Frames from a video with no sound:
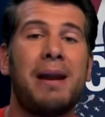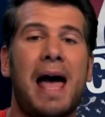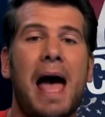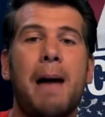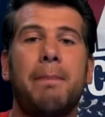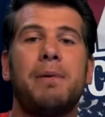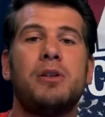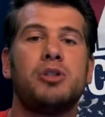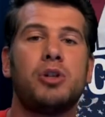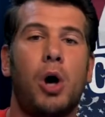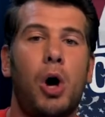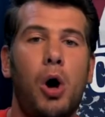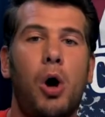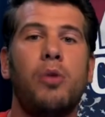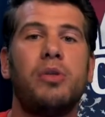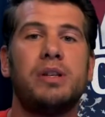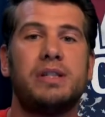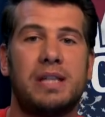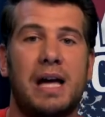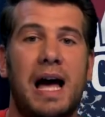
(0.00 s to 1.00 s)
It happens
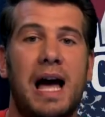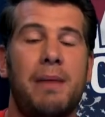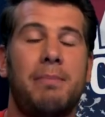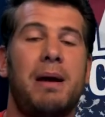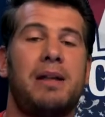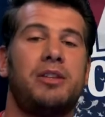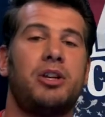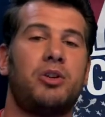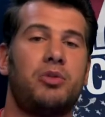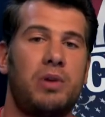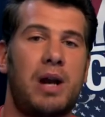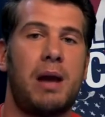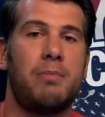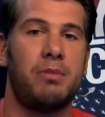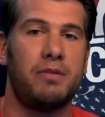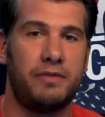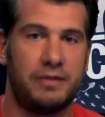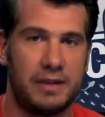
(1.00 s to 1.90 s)
all the time, and the crime